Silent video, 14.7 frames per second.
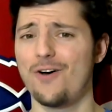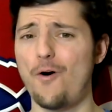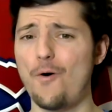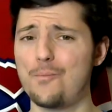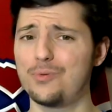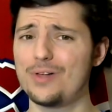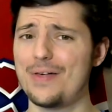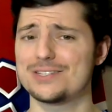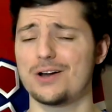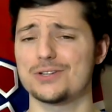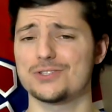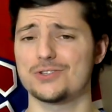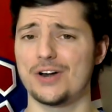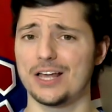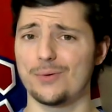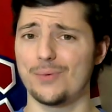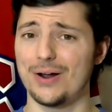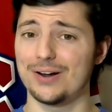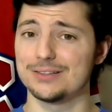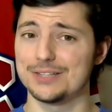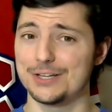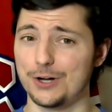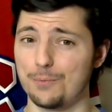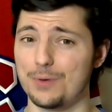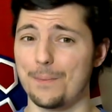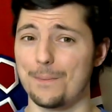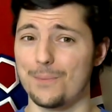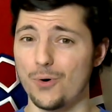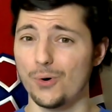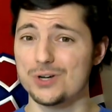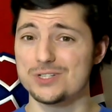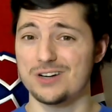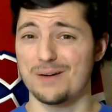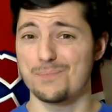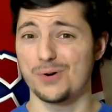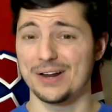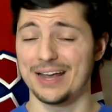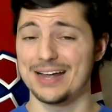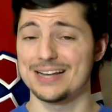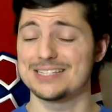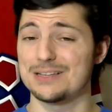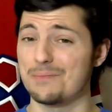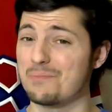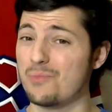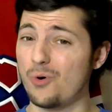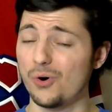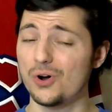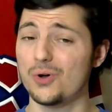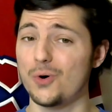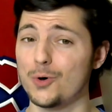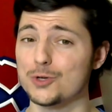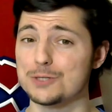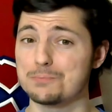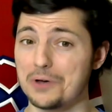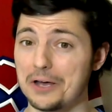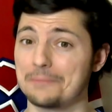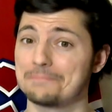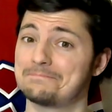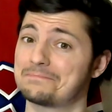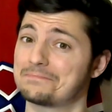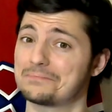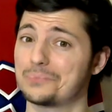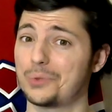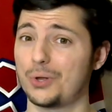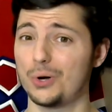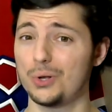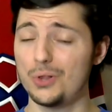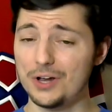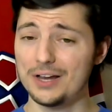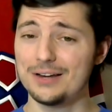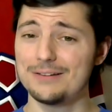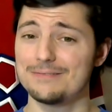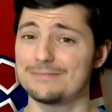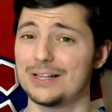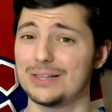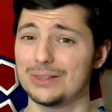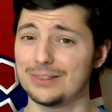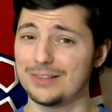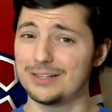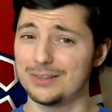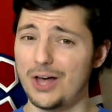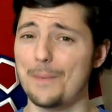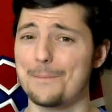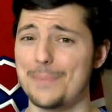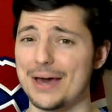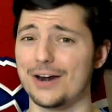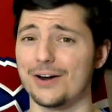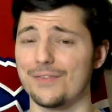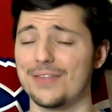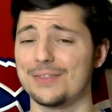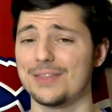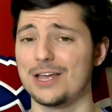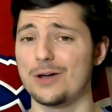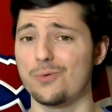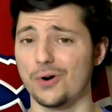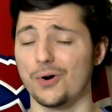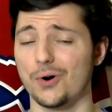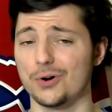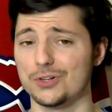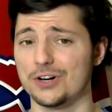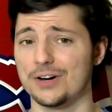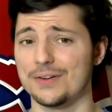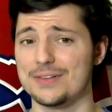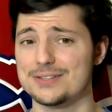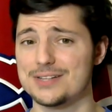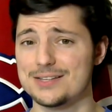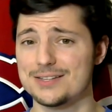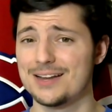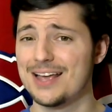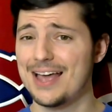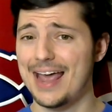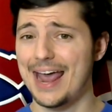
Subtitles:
Hopefully they start turning it around a little bit more, start putting in some more goals, but they're looking a lot better than they were earlier in the season,